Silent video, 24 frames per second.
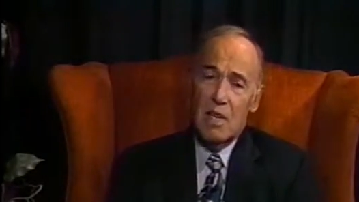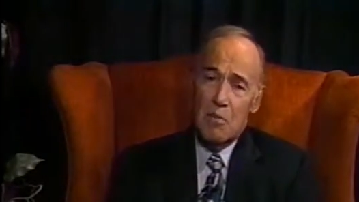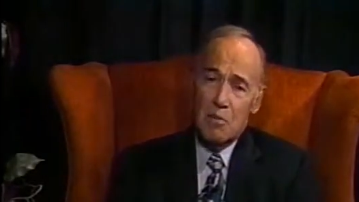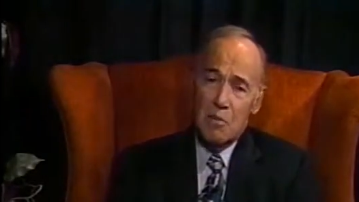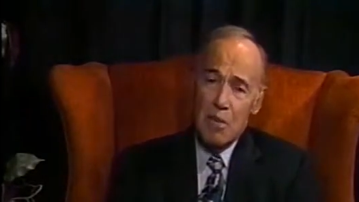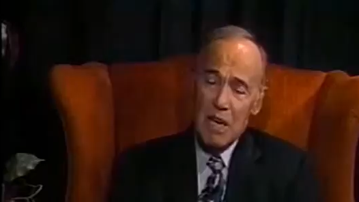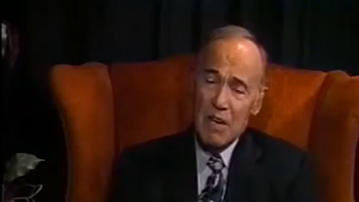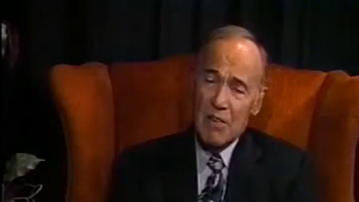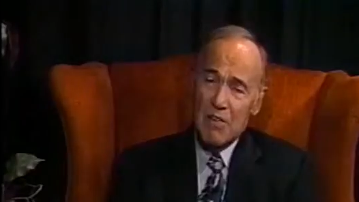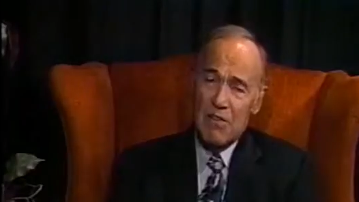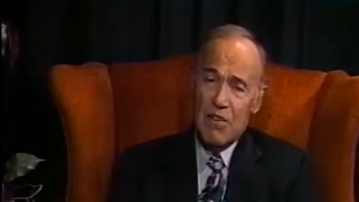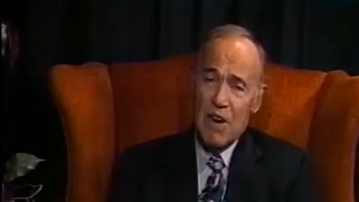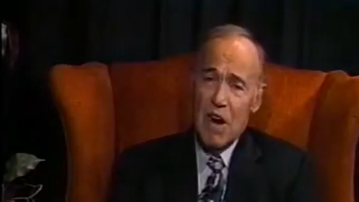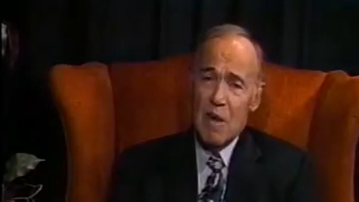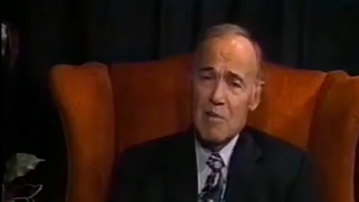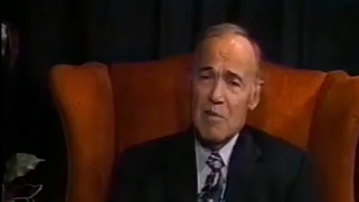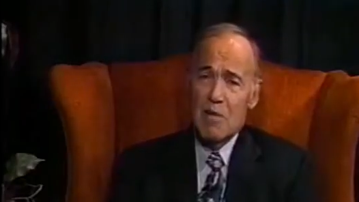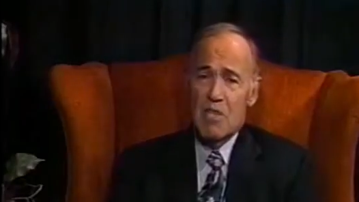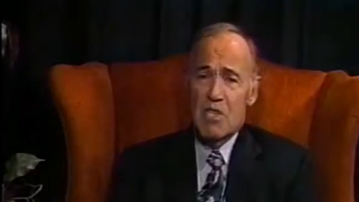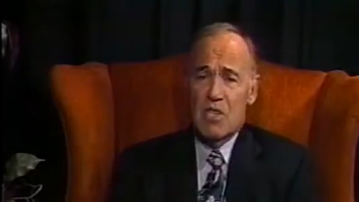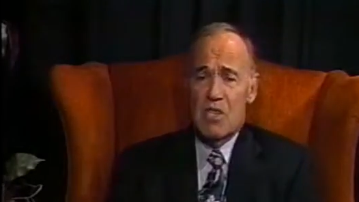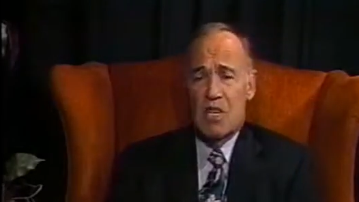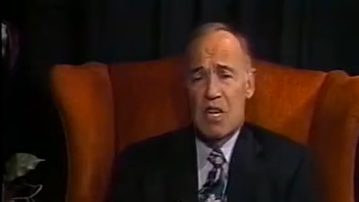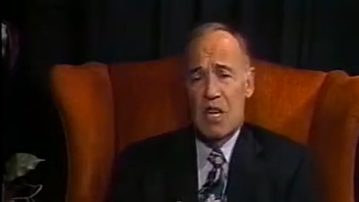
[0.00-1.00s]
Big Pharma
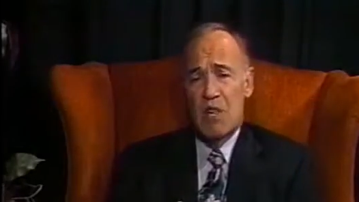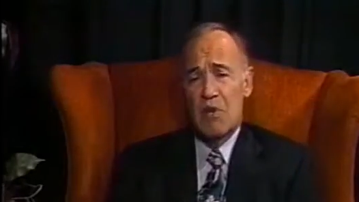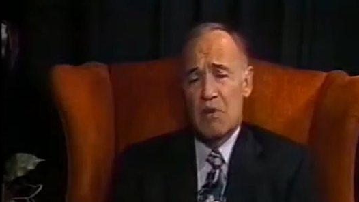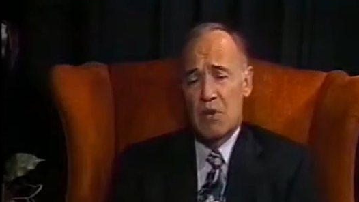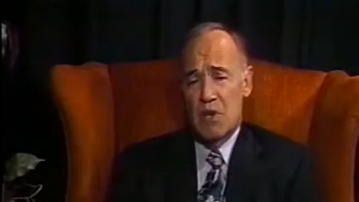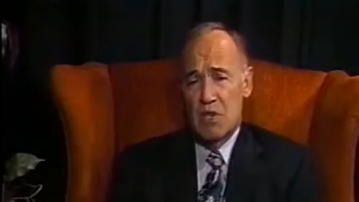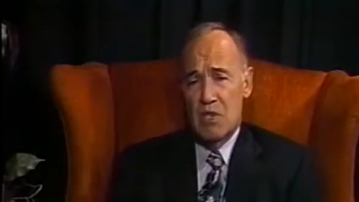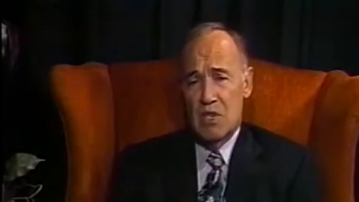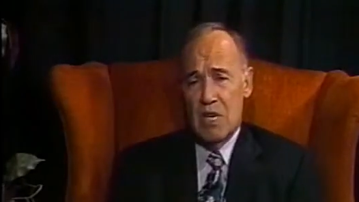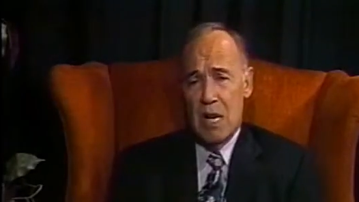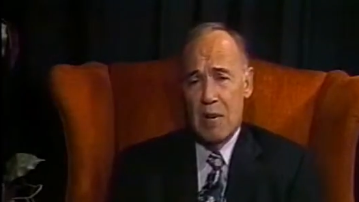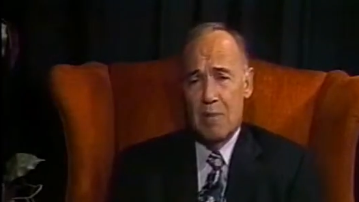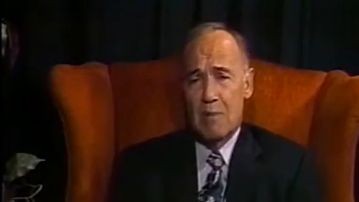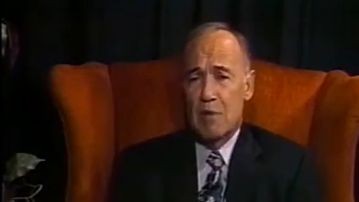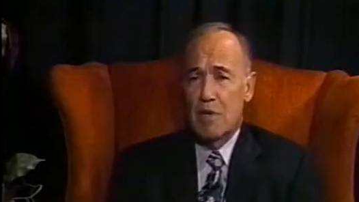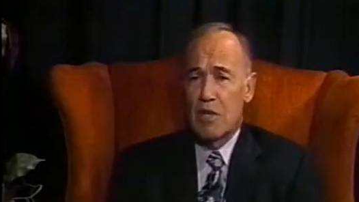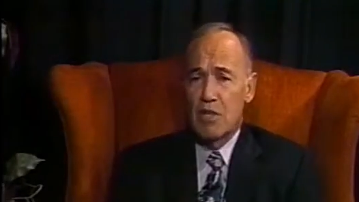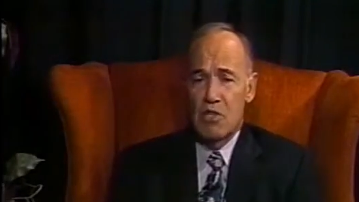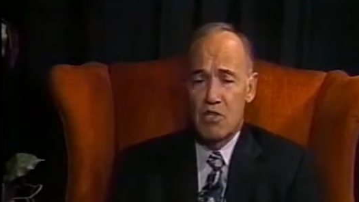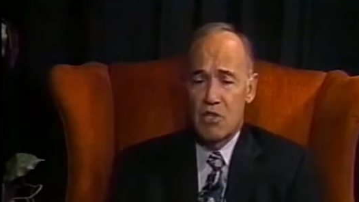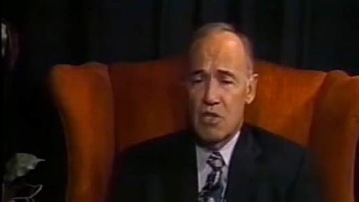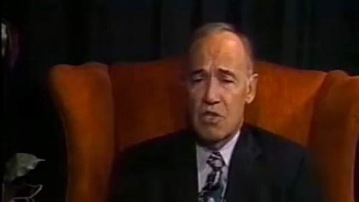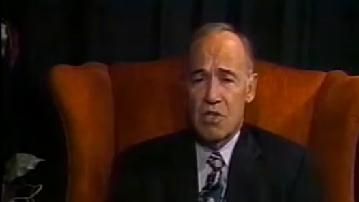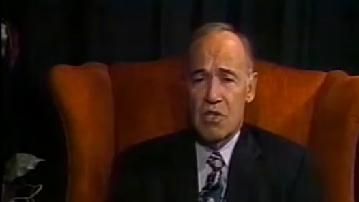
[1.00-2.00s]
is another example
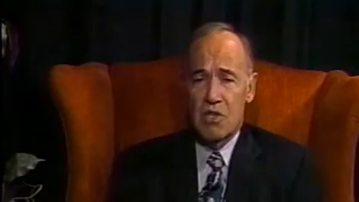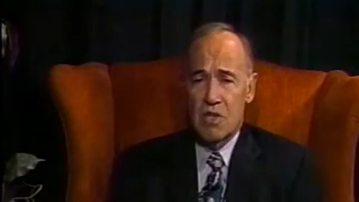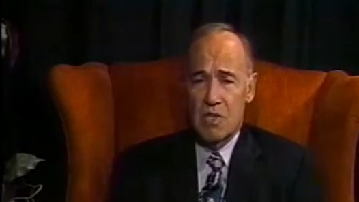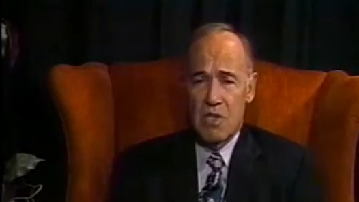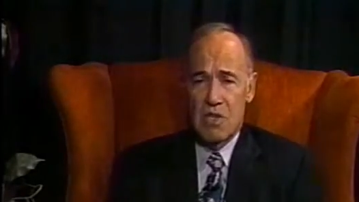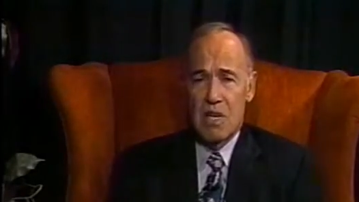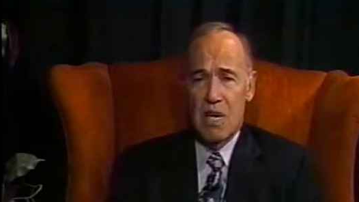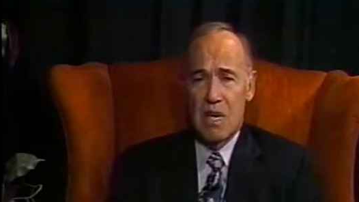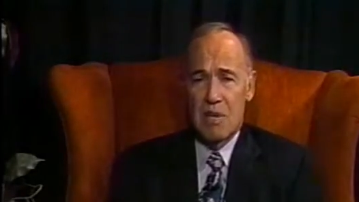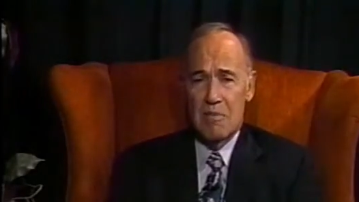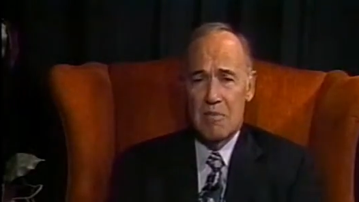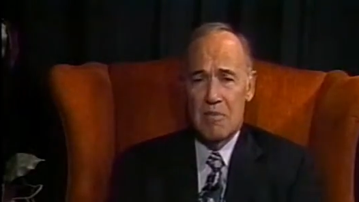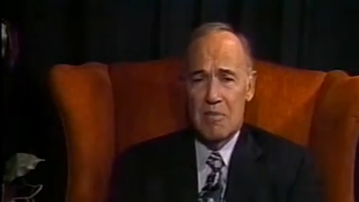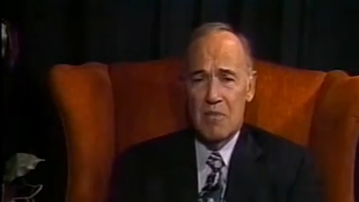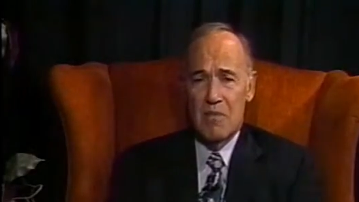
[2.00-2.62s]
that's just the same.